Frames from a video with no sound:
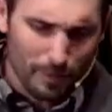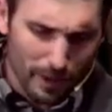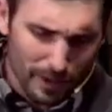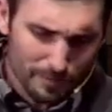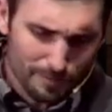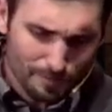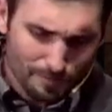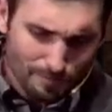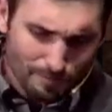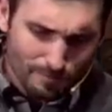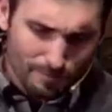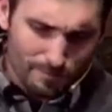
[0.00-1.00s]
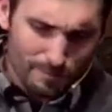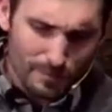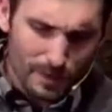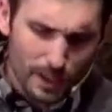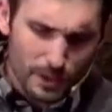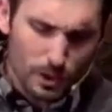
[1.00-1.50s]
Amen?
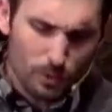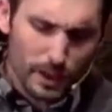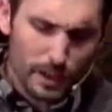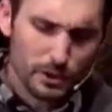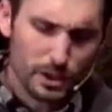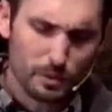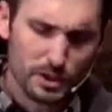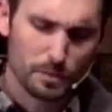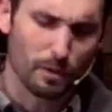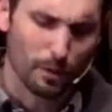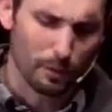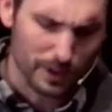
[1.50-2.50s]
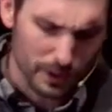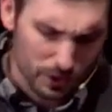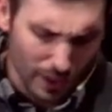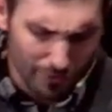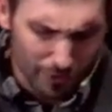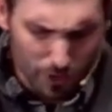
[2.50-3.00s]
So we should respond with
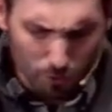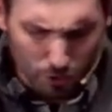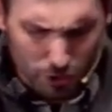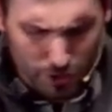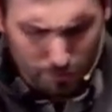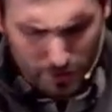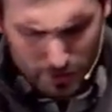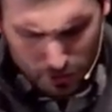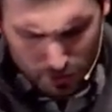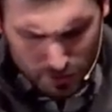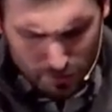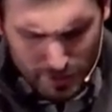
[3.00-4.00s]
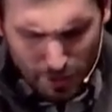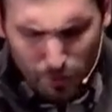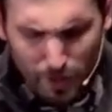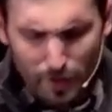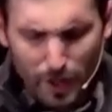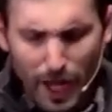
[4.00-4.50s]
extravagant worship this Christmas.
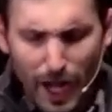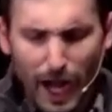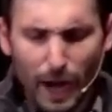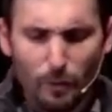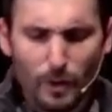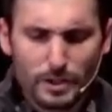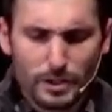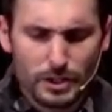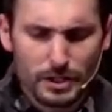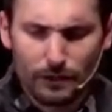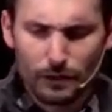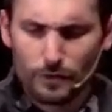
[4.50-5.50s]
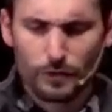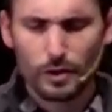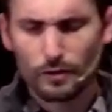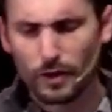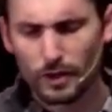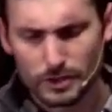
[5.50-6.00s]
I want to just give you a
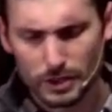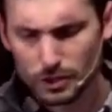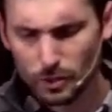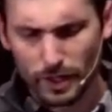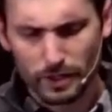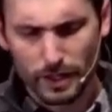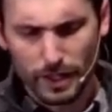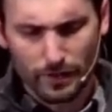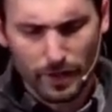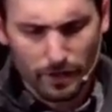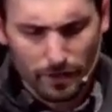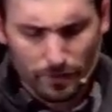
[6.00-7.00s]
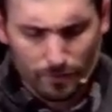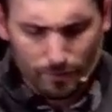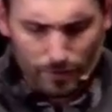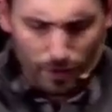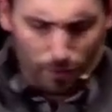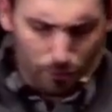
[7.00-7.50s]
few verses quickly, and then
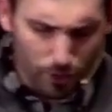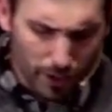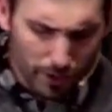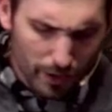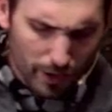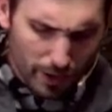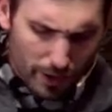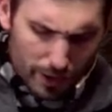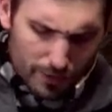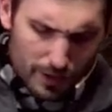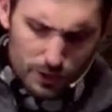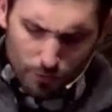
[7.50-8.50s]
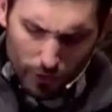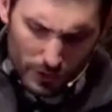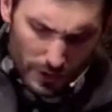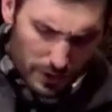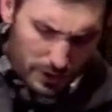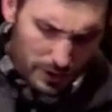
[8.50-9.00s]
I'll pray. These
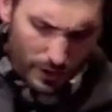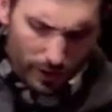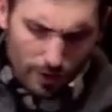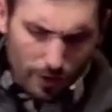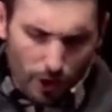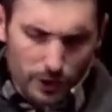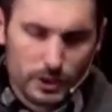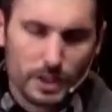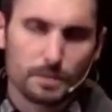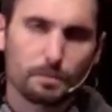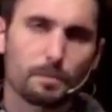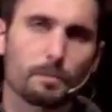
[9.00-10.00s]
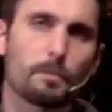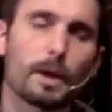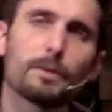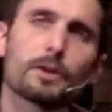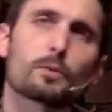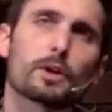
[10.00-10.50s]
verses are just,
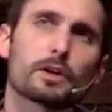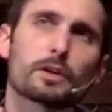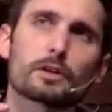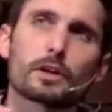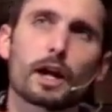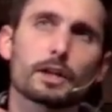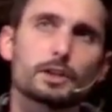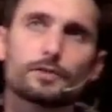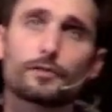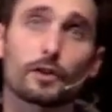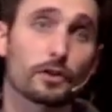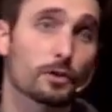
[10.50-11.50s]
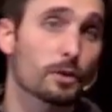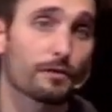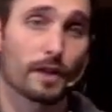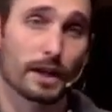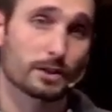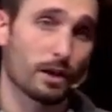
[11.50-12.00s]
maybe you're wondering, could I just further
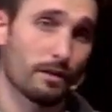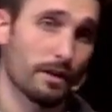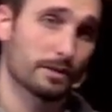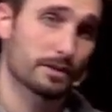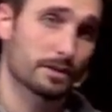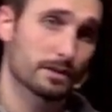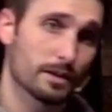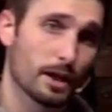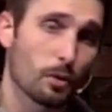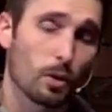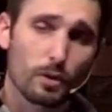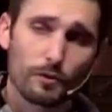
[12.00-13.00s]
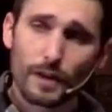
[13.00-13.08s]
reflect on this? Well,